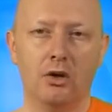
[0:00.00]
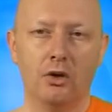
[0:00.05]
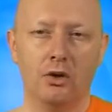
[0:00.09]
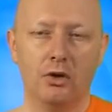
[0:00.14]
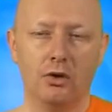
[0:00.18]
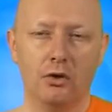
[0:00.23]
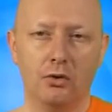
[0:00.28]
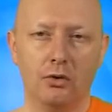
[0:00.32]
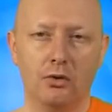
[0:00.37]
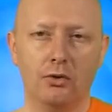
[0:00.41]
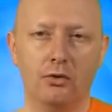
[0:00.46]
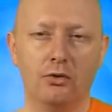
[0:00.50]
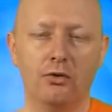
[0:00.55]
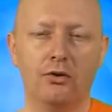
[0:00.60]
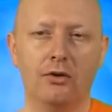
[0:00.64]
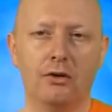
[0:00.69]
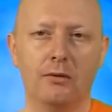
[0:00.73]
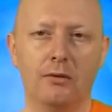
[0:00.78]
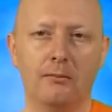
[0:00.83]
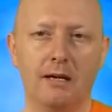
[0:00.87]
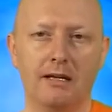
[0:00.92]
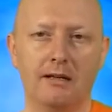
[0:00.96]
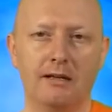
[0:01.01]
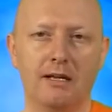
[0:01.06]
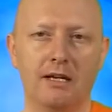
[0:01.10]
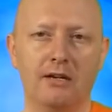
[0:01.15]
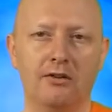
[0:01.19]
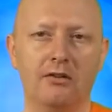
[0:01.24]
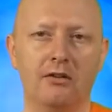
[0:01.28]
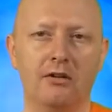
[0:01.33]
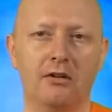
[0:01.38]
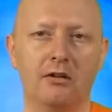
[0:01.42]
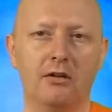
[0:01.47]
use
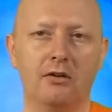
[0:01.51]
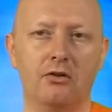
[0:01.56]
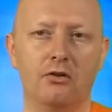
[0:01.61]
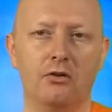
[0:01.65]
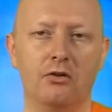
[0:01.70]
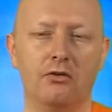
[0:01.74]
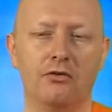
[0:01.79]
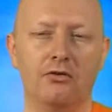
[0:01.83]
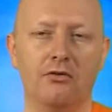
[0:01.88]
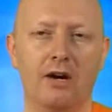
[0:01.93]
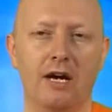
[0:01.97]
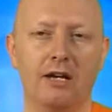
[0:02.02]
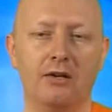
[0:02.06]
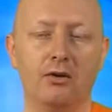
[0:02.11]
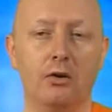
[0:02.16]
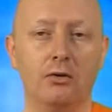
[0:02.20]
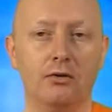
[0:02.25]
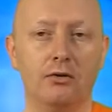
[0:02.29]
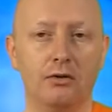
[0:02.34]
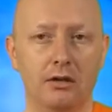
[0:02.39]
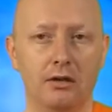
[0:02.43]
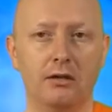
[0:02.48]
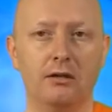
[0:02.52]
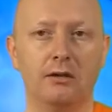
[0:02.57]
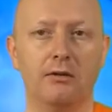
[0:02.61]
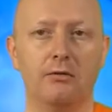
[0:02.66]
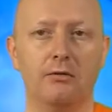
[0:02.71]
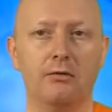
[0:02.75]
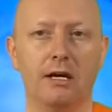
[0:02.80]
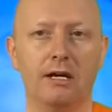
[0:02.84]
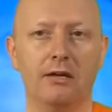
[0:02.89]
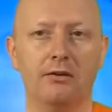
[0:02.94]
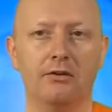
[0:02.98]
meditation to find
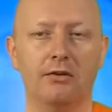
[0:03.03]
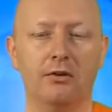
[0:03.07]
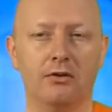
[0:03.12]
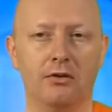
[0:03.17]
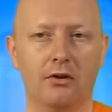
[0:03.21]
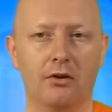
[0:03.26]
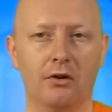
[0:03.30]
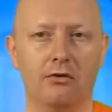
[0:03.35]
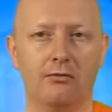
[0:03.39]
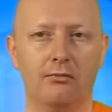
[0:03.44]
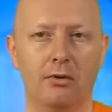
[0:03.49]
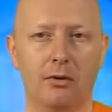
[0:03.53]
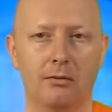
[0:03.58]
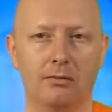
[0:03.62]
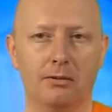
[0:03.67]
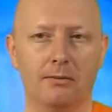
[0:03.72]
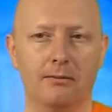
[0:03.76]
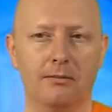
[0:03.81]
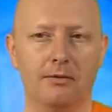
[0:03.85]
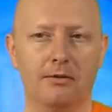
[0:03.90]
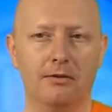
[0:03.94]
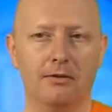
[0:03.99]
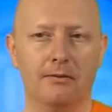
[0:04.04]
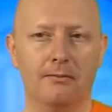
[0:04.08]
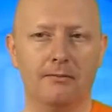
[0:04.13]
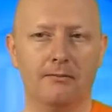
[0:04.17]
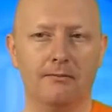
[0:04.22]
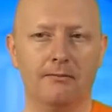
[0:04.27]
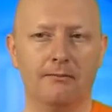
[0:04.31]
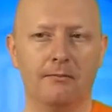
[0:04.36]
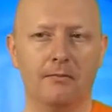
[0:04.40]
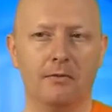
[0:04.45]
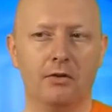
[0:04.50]
alternative ways to solve problems.
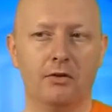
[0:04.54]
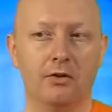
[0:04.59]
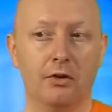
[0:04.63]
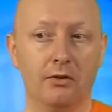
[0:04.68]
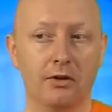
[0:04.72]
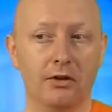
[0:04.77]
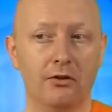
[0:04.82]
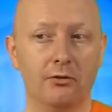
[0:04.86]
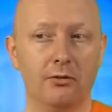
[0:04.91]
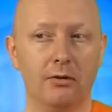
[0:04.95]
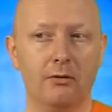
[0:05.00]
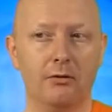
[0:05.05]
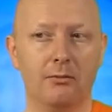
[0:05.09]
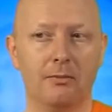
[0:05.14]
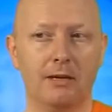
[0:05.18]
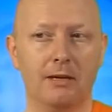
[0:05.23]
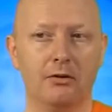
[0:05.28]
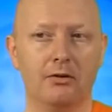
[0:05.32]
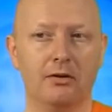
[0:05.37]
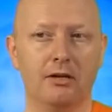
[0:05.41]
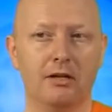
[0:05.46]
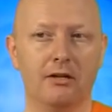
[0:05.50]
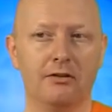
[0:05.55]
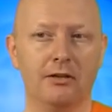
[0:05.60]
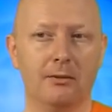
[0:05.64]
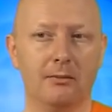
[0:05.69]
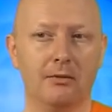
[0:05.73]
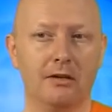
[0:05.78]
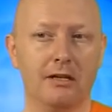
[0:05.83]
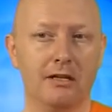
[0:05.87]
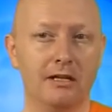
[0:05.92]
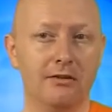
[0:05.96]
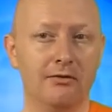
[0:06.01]
So this week we've been looking at some
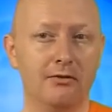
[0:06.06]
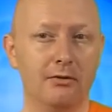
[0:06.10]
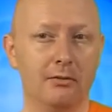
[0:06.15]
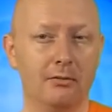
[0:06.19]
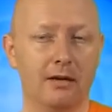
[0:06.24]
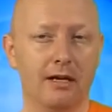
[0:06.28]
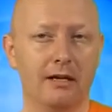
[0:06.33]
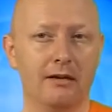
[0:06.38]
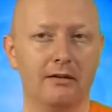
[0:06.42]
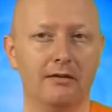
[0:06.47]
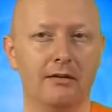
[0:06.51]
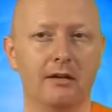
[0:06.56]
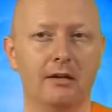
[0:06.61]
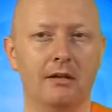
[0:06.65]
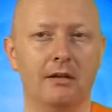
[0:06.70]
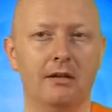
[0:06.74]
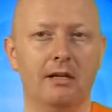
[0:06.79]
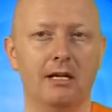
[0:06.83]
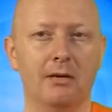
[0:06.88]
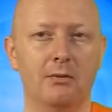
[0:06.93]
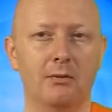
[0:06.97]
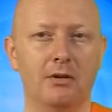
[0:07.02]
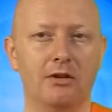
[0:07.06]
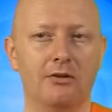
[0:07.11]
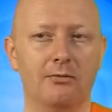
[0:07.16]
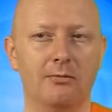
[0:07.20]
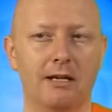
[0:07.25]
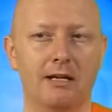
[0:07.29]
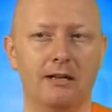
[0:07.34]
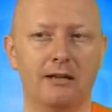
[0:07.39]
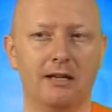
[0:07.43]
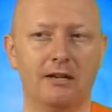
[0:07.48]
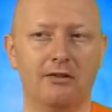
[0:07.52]
of the different ways in which
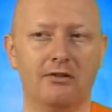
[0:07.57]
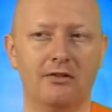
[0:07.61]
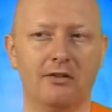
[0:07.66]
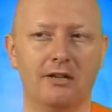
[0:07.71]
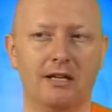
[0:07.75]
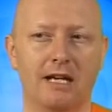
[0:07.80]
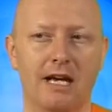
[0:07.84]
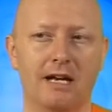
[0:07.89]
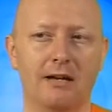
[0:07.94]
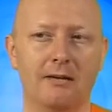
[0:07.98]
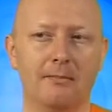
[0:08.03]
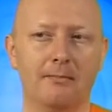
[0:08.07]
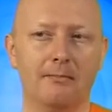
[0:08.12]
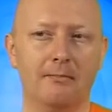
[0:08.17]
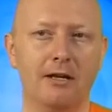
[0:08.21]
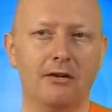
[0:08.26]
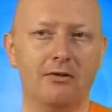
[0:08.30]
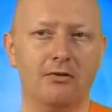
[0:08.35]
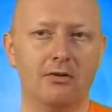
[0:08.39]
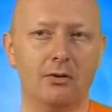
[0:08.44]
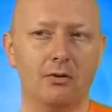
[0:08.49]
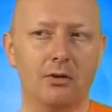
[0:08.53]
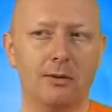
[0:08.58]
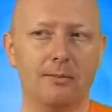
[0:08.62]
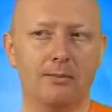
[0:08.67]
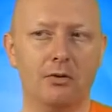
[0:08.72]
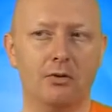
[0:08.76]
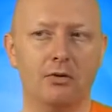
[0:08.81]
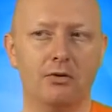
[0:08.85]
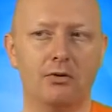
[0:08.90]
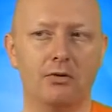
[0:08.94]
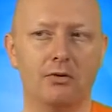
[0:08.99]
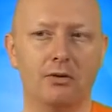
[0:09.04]
meditation can better equip
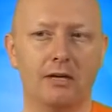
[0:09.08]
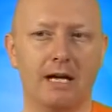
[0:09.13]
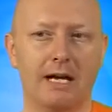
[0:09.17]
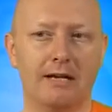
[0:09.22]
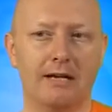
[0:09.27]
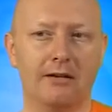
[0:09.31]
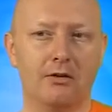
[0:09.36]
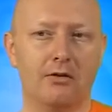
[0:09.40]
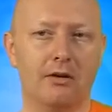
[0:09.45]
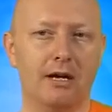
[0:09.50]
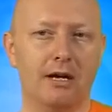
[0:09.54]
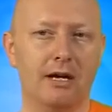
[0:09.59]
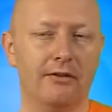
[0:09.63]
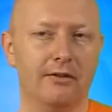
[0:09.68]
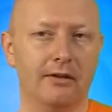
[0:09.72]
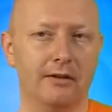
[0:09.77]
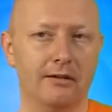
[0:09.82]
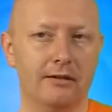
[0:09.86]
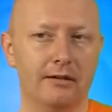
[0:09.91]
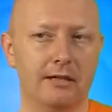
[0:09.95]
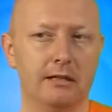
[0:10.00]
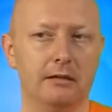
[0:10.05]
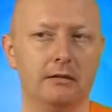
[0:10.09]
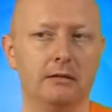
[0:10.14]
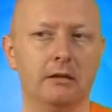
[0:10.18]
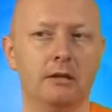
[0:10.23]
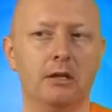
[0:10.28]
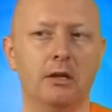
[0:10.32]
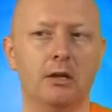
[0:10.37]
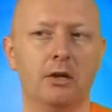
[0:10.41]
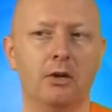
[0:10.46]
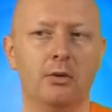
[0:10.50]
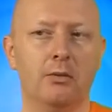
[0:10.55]
you to categorize and deal
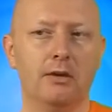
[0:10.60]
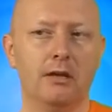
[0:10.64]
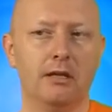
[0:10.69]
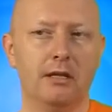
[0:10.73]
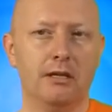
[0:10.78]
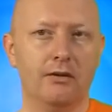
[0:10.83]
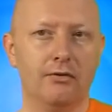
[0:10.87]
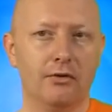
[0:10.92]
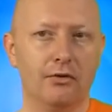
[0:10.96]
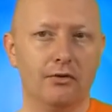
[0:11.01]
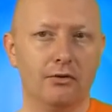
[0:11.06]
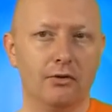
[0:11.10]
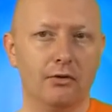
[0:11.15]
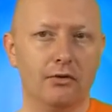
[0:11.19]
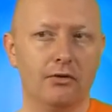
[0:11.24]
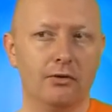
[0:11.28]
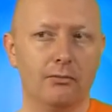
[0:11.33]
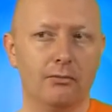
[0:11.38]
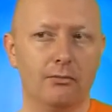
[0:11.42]
with the different sorts of